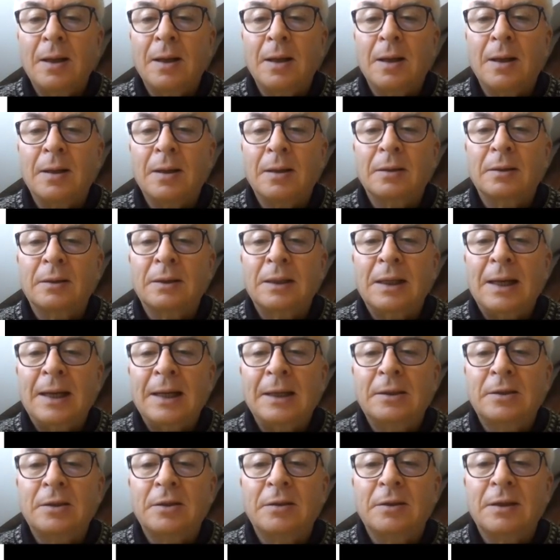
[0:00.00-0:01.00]
the
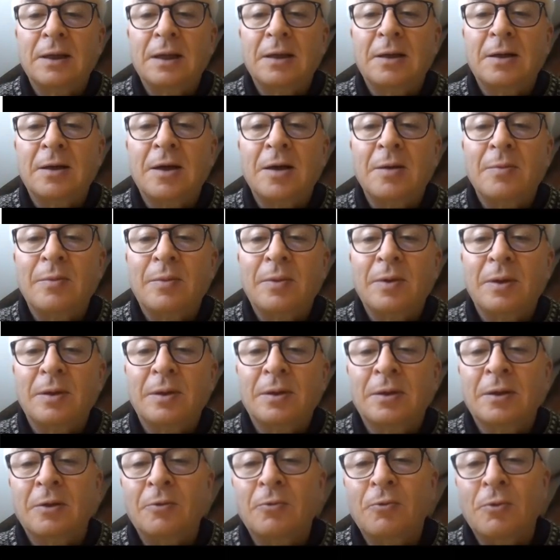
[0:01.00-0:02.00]
later they come,
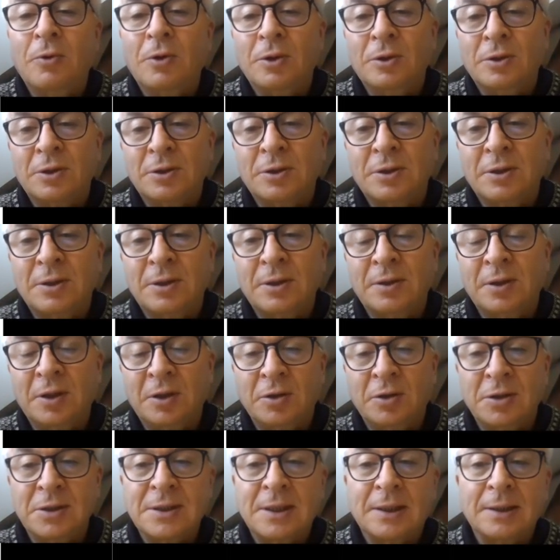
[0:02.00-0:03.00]
the worse
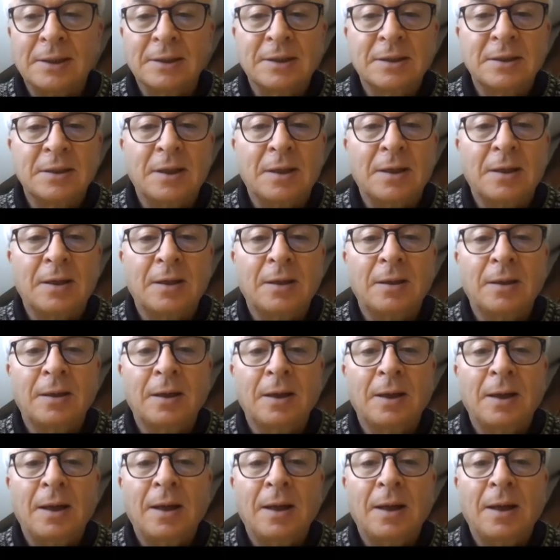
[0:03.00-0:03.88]
the results are.